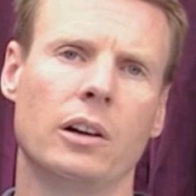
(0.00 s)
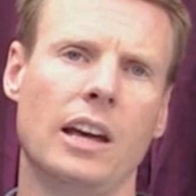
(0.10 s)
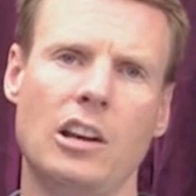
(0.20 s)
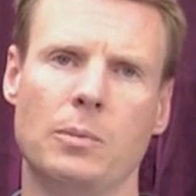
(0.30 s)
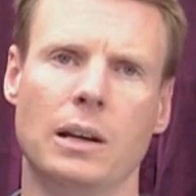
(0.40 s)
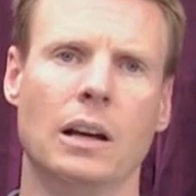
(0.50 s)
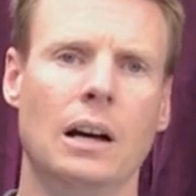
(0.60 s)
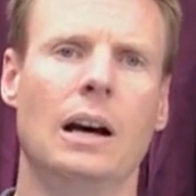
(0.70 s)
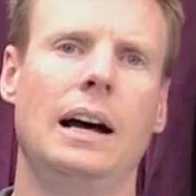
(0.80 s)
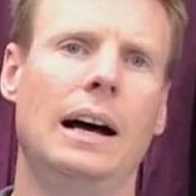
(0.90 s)
engagement
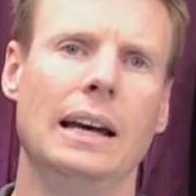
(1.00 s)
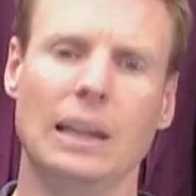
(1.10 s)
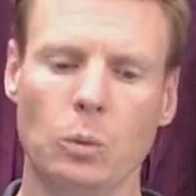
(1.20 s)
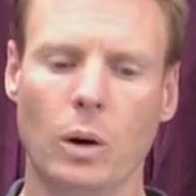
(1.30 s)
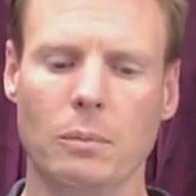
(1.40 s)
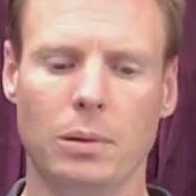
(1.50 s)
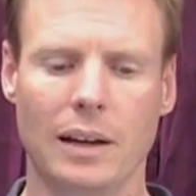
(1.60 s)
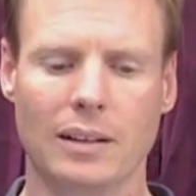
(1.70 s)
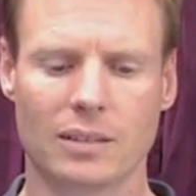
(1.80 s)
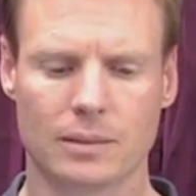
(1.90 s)
in one
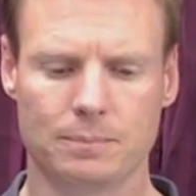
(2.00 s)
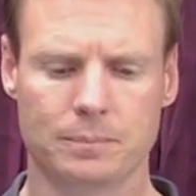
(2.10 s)
place.